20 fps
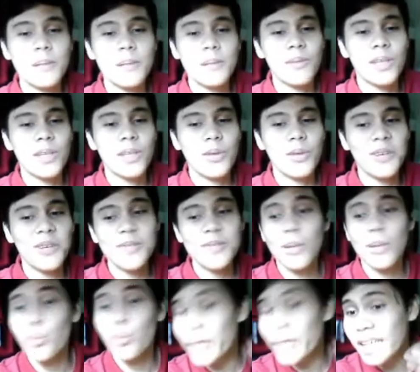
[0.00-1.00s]
types of radio
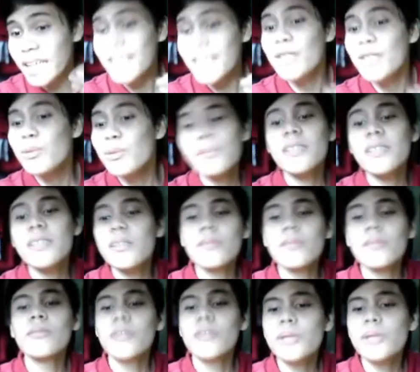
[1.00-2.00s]
waves that humans
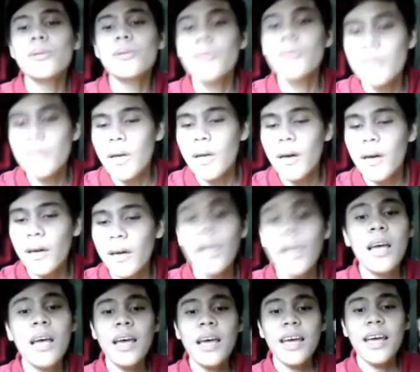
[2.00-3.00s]
use are
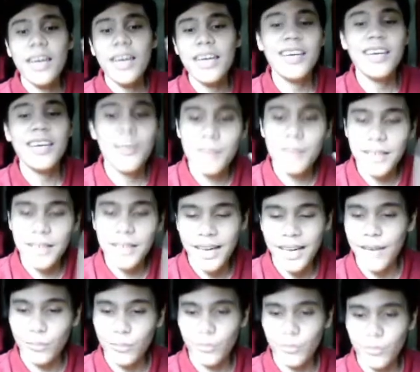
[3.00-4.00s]
AM and
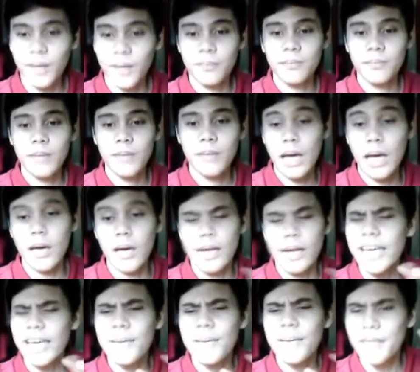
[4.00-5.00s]

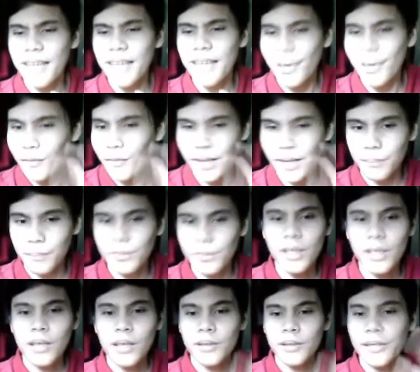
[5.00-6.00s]
FM
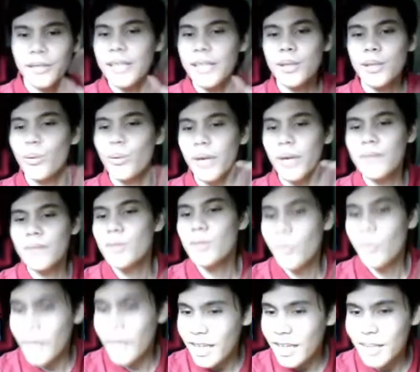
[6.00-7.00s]
radio waves.
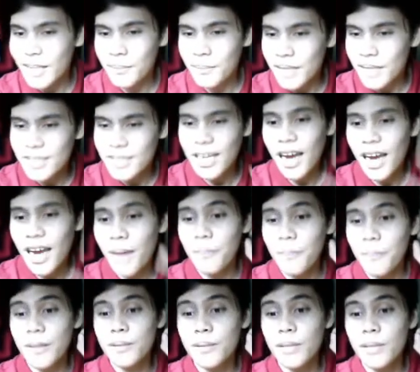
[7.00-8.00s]
So AM means
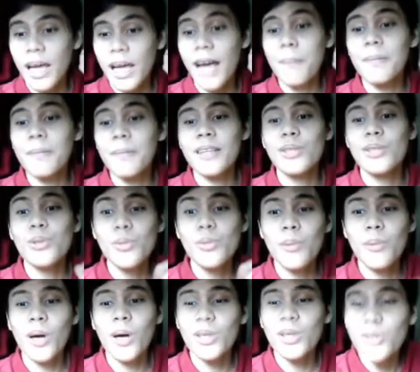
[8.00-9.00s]
amplitude
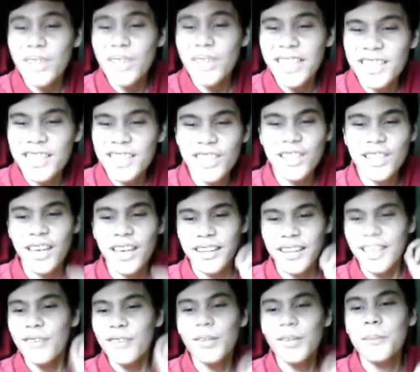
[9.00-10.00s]
modulated
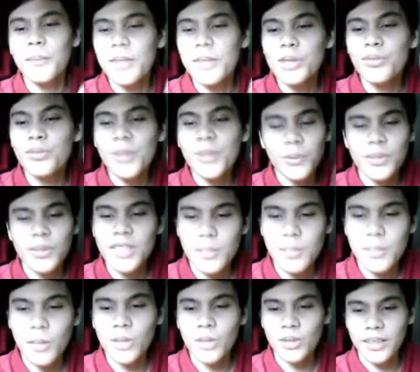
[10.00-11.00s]
and FM means
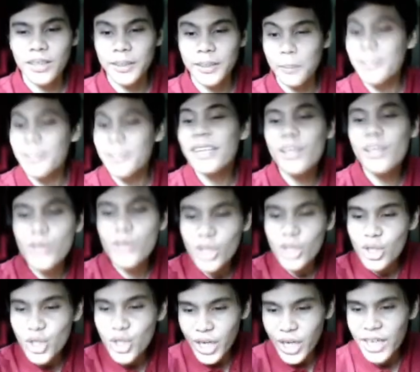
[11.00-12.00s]
frequency modulated, meaning you
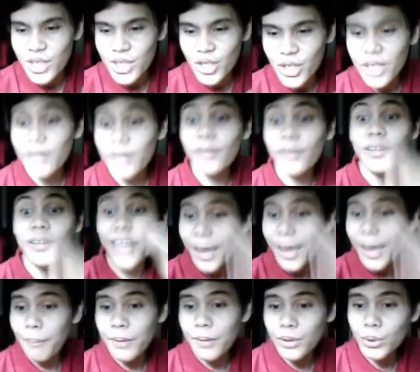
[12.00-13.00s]
just change either
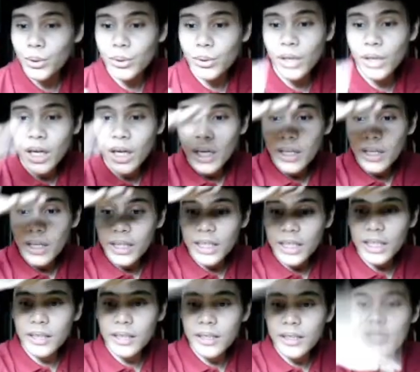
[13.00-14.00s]
the amplitude,
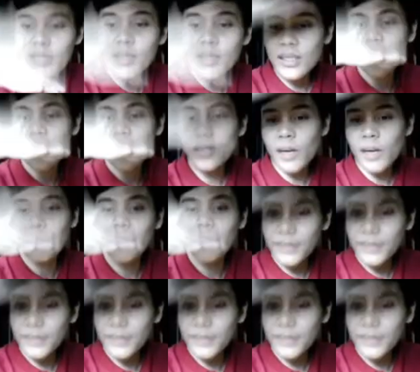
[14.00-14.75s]
the distance up and